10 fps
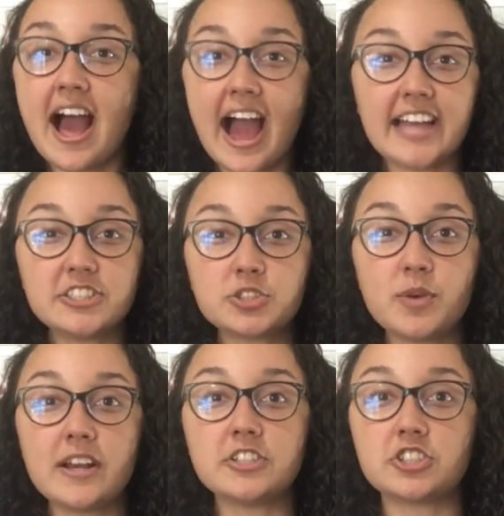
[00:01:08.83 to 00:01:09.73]
I just
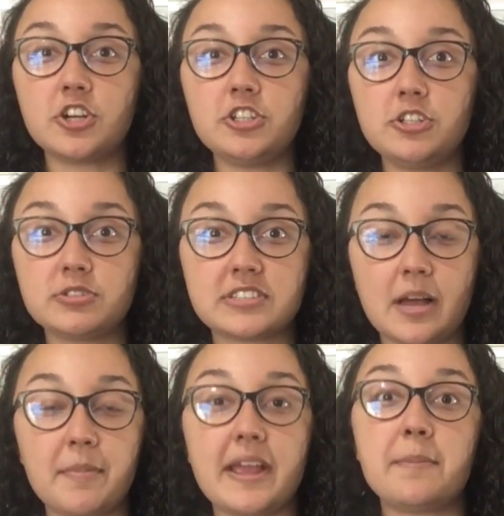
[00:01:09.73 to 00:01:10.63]
want to show you
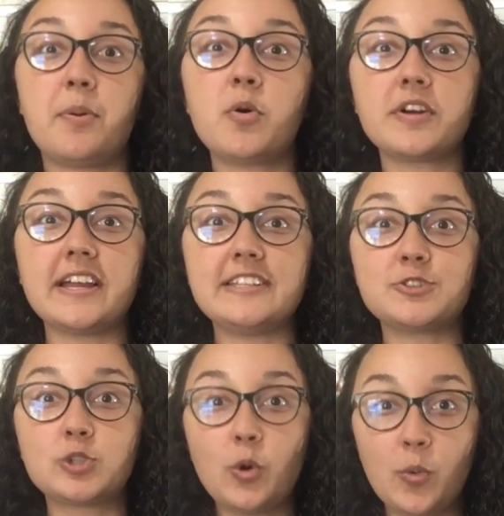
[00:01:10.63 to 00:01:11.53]
some important
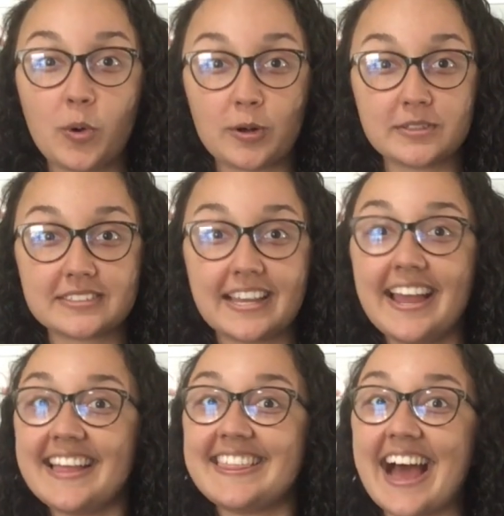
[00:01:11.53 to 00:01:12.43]
tools
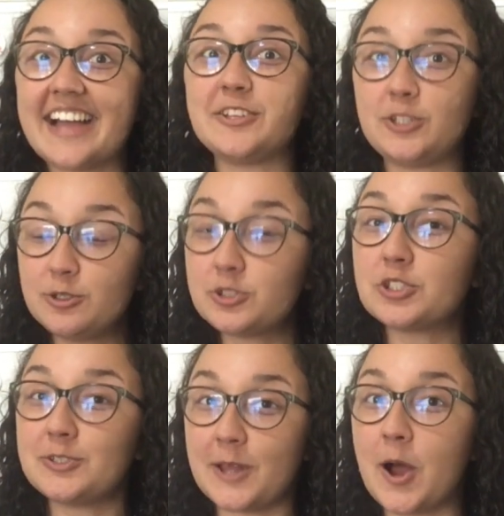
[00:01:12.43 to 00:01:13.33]
that you
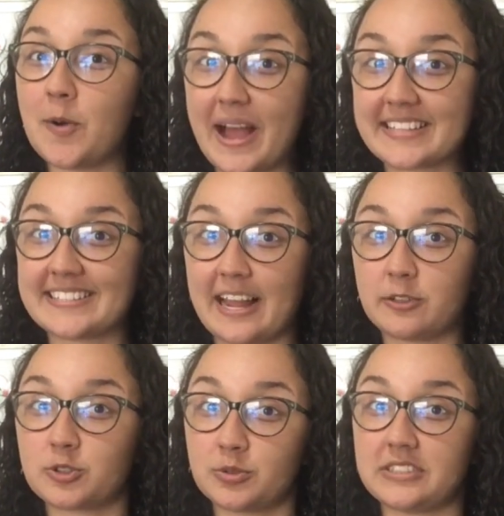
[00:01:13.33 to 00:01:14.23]
should know as an
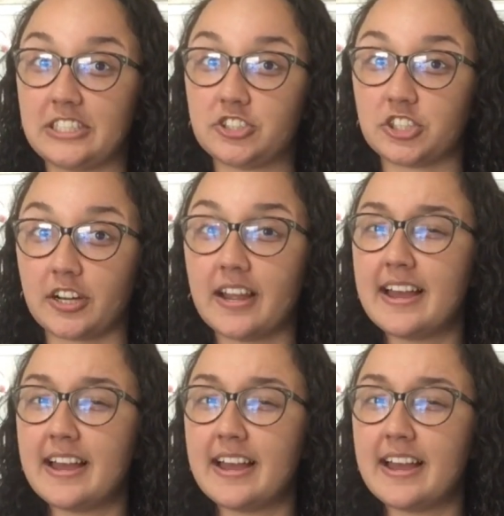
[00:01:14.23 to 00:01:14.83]
Outschool teacher,